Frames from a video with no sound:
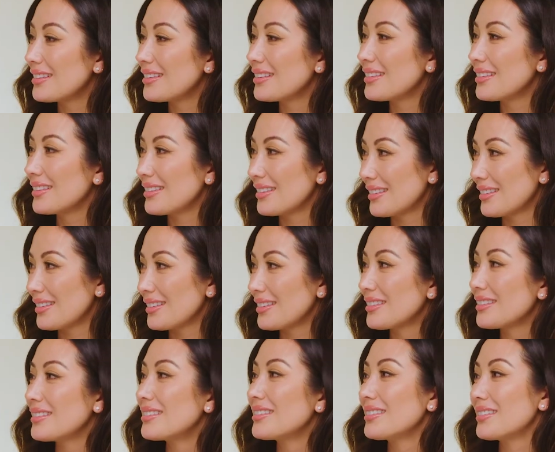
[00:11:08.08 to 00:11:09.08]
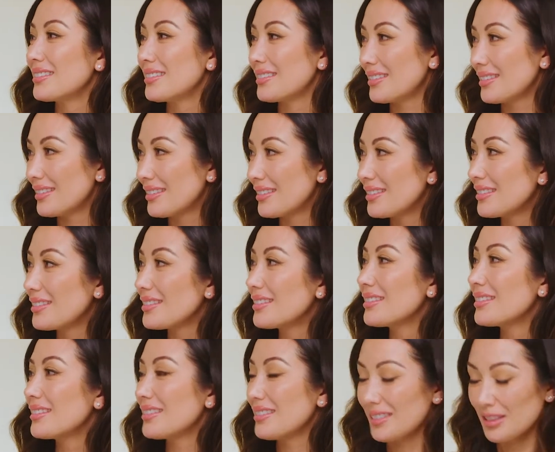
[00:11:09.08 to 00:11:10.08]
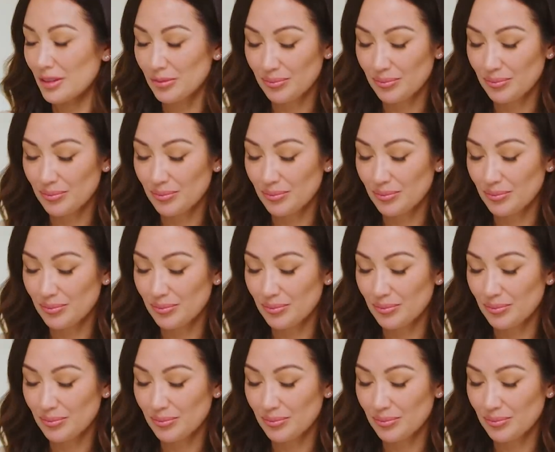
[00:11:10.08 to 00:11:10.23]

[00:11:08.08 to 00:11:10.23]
(silent)